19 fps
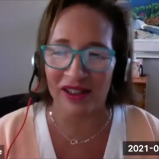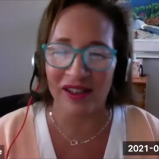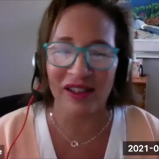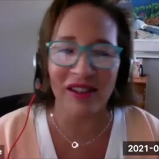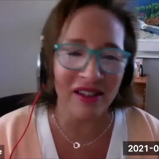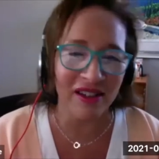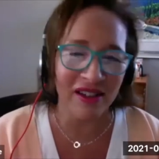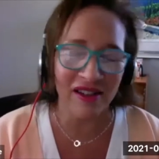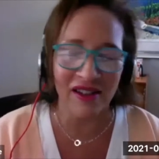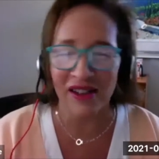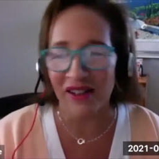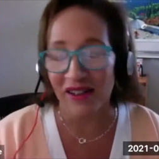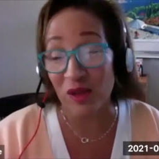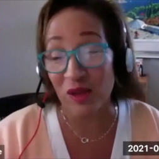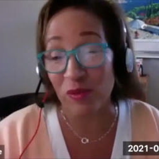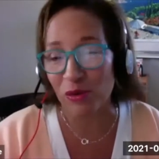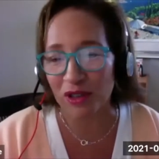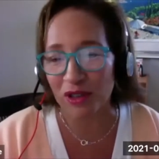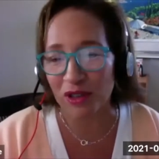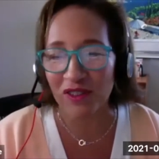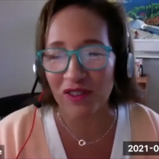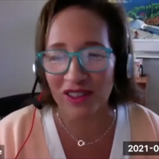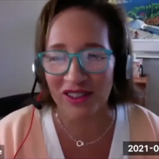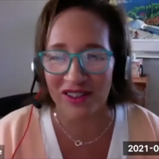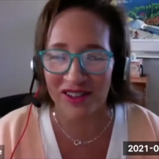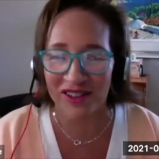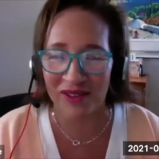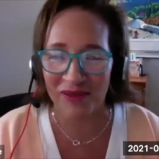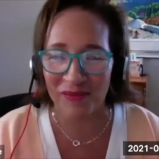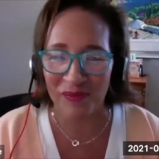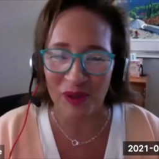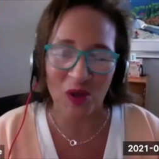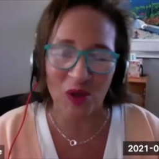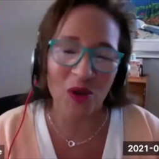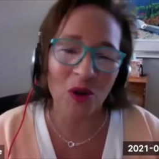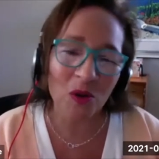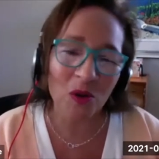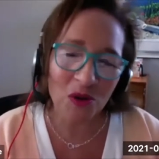Eating is a privilege
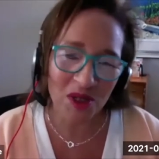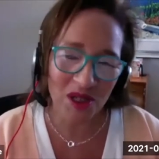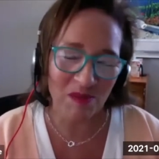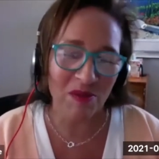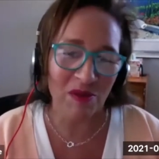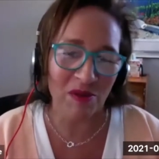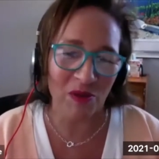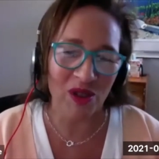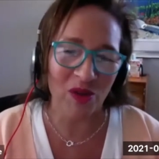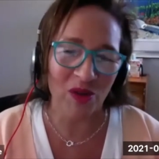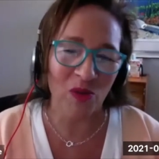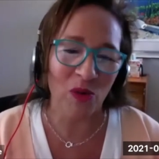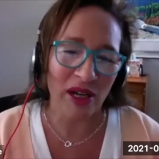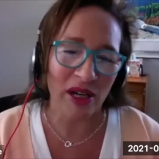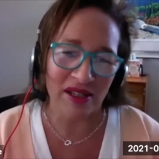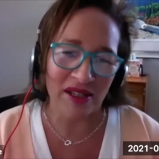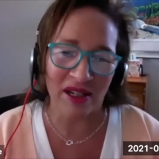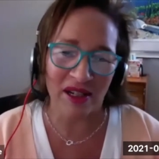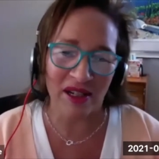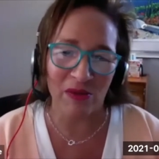so those are some some ways that I